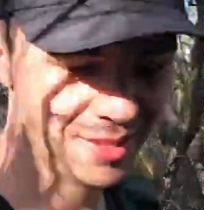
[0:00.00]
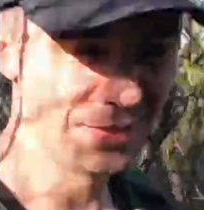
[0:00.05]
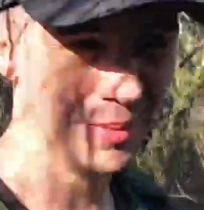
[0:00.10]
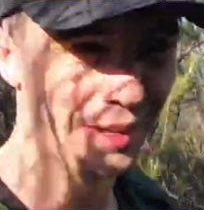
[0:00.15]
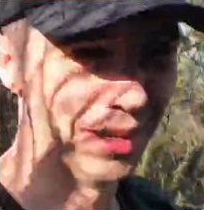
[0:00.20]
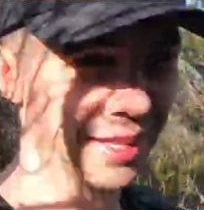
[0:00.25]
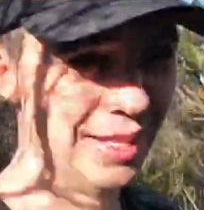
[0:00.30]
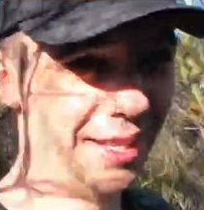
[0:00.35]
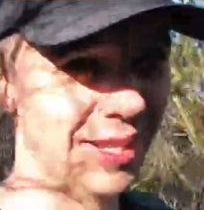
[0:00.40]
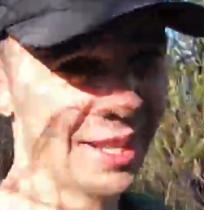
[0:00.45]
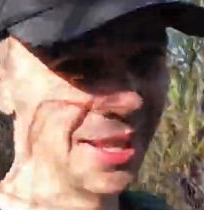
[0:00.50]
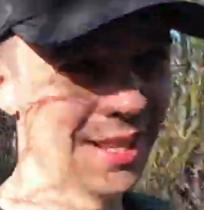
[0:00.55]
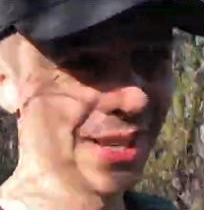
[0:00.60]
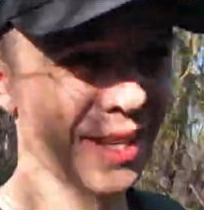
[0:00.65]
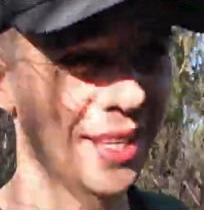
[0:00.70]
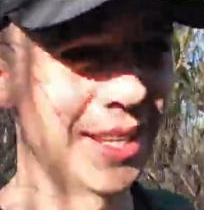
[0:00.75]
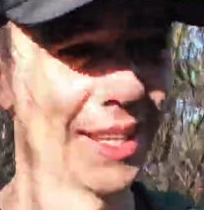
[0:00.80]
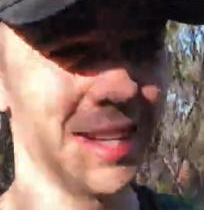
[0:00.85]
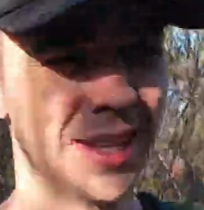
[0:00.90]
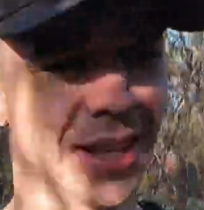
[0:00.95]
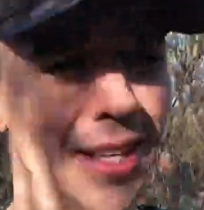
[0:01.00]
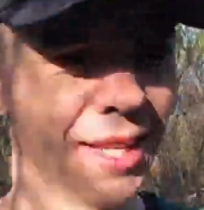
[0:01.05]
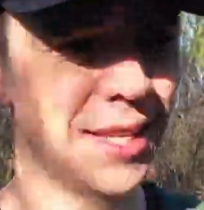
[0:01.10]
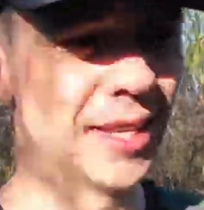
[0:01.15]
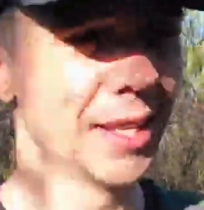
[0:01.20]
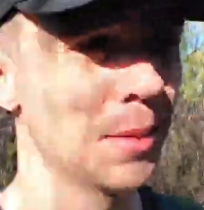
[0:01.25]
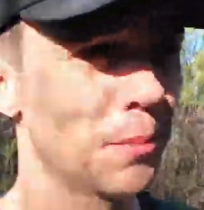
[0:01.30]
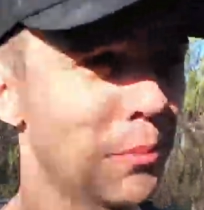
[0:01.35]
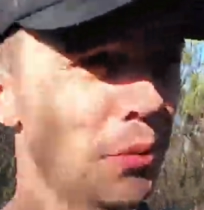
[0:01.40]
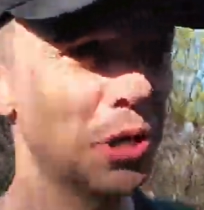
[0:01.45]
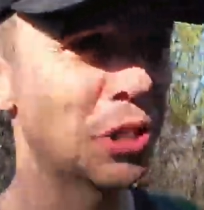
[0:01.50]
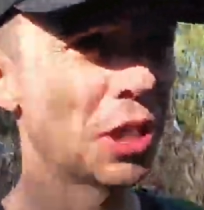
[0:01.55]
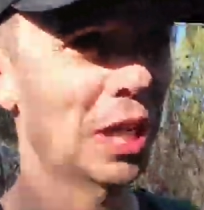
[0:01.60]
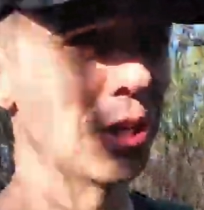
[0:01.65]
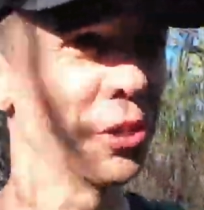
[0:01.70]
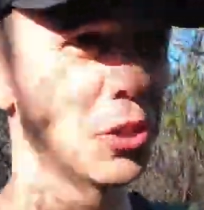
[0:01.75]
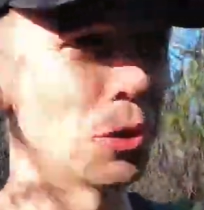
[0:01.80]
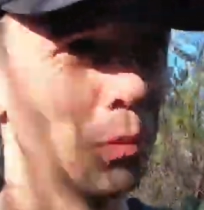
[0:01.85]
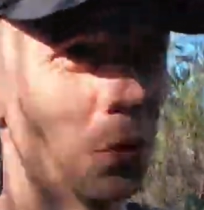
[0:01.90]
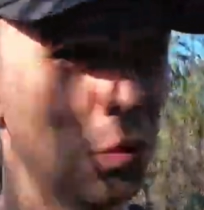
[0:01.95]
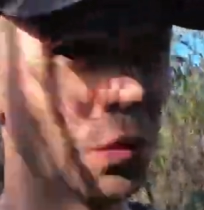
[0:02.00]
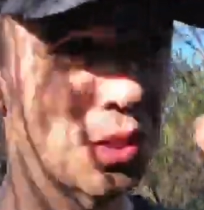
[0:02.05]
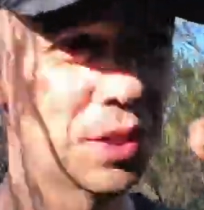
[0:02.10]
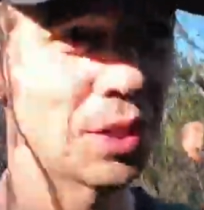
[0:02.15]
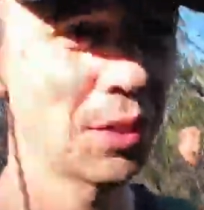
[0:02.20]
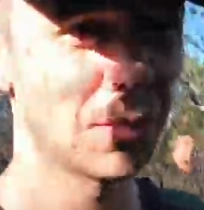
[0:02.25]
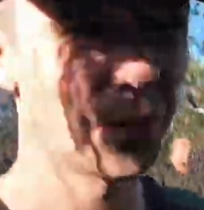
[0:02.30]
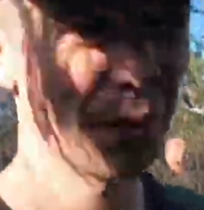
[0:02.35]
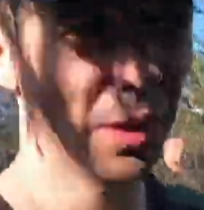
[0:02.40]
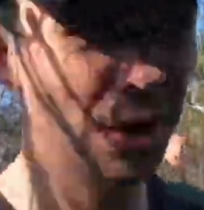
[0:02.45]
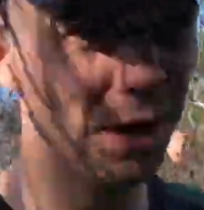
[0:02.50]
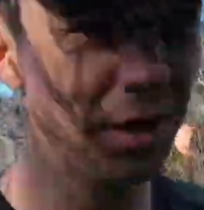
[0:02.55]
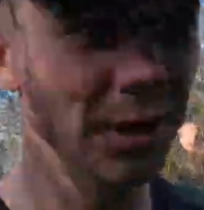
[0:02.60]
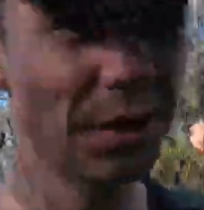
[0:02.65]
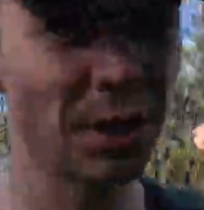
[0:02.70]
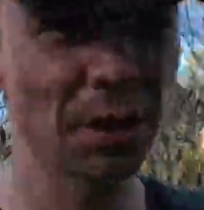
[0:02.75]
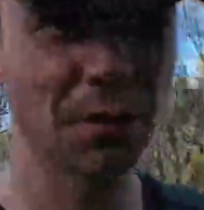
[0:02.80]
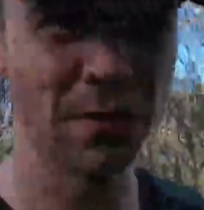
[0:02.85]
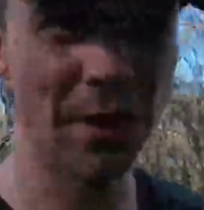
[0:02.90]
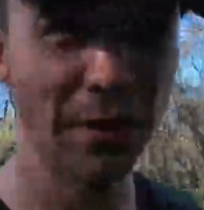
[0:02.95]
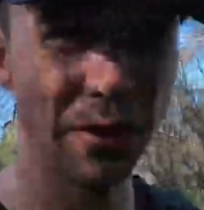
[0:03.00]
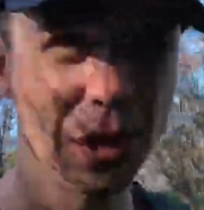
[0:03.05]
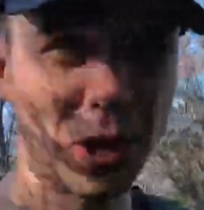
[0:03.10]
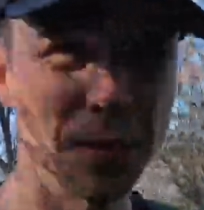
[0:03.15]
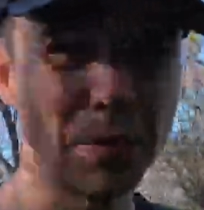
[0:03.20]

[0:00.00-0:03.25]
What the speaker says: But pretty challenging walk so far, just very